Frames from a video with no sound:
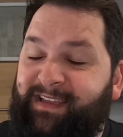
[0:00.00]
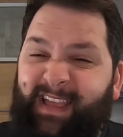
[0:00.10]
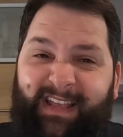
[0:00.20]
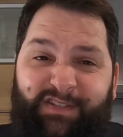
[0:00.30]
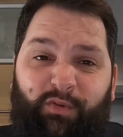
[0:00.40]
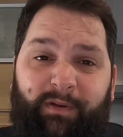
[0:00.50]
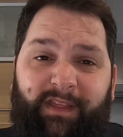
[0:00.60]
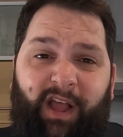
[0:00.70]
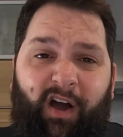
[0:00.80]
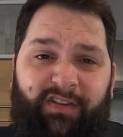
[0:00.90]
it's normally
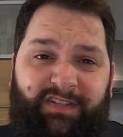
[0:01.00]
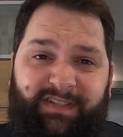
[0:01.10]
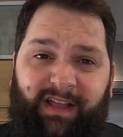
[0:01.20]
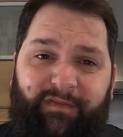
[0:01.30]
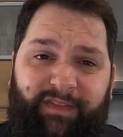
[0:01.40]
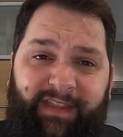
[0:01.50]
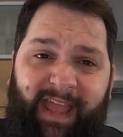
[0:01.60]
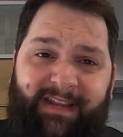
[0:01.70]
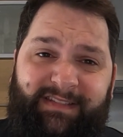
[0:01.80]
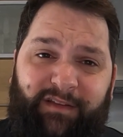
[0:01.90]
the cask stuff and the
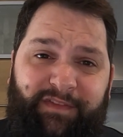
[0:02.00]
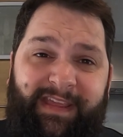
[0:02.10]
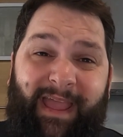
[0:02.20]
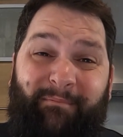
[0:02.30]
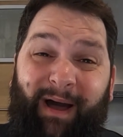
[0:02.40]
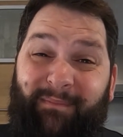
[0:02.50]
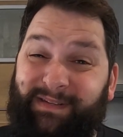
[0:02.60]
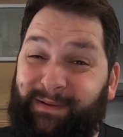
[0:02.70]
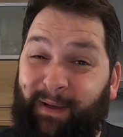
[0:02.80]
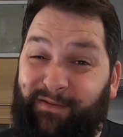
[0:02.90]
keg stuff that you get in pubs
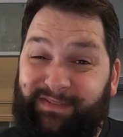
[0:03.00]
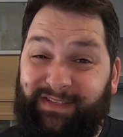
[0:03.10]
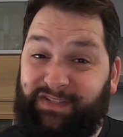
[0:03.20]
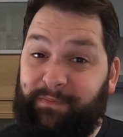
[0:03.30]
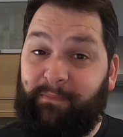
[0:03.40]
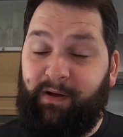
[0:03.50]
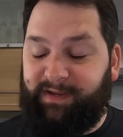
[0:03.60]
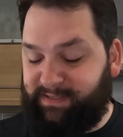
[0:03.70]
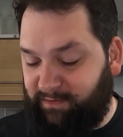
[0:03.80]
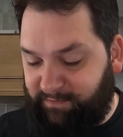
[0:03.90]
as opposed to the
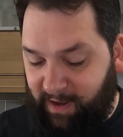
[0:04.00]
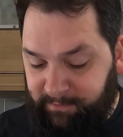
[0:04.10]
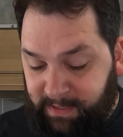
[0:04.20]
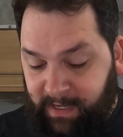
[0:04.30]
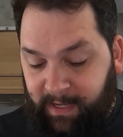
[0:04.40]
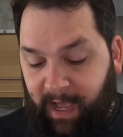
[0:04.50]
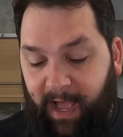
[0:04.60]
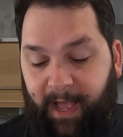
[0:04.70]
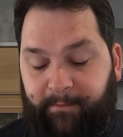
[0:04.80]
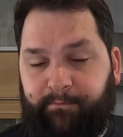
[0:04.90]
supermarket stuff now.
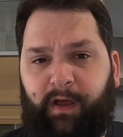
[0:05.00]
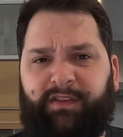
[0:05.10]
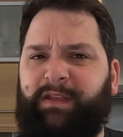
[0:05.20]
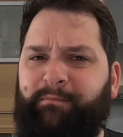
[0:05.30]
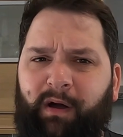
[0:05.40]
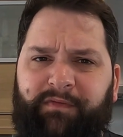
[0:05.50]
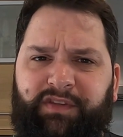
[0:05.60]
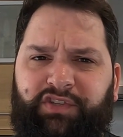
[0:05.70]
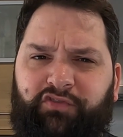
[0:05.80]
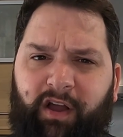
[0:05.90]
I didn't mind
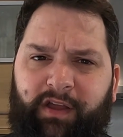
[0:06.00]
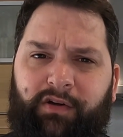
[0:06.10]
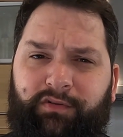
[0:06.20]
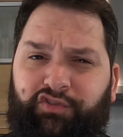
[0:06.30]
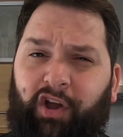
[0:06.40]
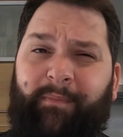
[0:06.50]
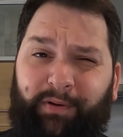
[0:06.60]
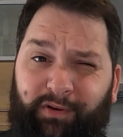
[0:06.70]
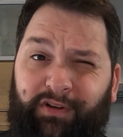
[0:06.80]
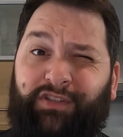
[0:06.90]
the dry
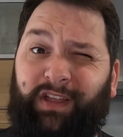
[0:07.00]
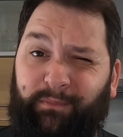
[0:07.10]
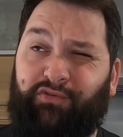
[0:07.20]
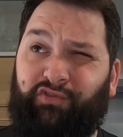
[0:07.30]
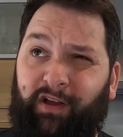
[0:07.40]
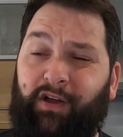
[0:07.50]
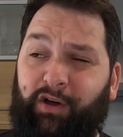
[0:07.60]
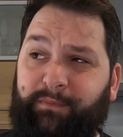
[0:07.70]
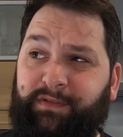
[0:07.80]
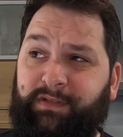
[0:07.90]
pour, double dry
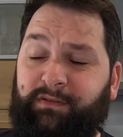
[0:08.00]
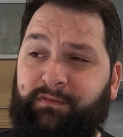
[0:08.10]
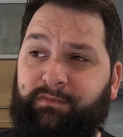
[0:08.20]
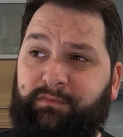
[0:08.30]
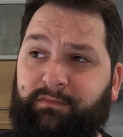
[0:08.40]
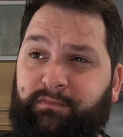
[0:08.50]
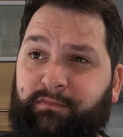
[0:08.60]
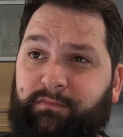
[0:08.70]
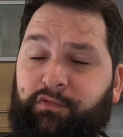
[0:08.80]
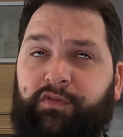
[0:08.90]
hopped,
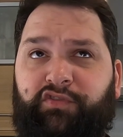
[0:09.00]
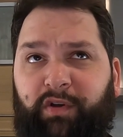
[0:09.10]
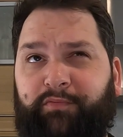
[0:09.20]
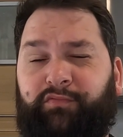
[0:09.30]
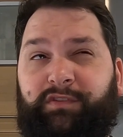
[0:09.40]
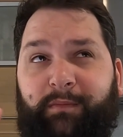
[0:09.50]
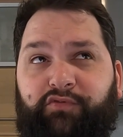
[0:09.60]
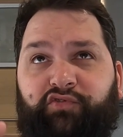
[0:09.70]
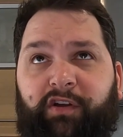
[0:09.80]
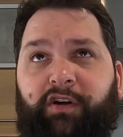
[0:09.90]
or the
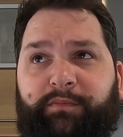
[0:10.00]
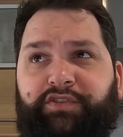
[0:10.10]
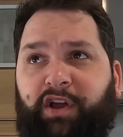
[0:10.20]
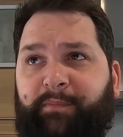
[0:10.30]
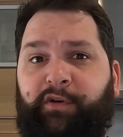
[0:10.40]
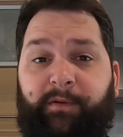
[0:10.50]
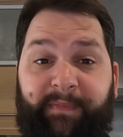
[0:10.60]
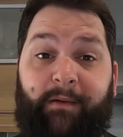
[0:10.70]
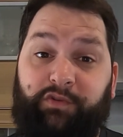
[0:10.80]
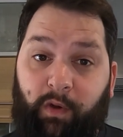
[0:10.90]
double dry hopped dry pour.
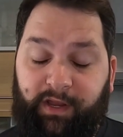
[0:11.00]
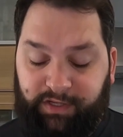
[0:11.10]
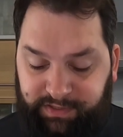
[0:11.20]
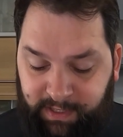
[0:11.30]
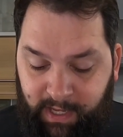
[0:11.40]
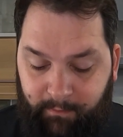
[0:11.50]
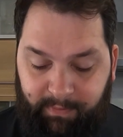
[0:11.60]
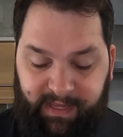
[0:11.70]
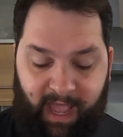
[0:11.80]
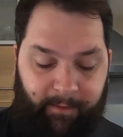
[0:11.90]
That was quite good.
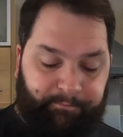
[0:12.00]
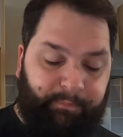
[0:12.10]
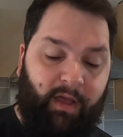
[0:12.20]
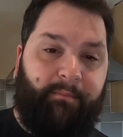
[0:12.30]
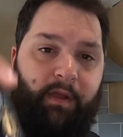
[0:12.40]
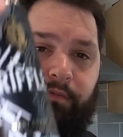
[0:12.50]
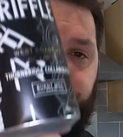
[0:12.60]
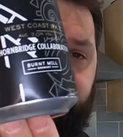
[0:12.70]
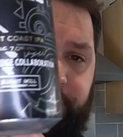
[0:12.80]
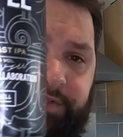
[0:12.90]
But yeah, Burnt Mill
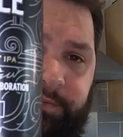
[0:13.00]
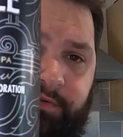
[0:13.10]
produced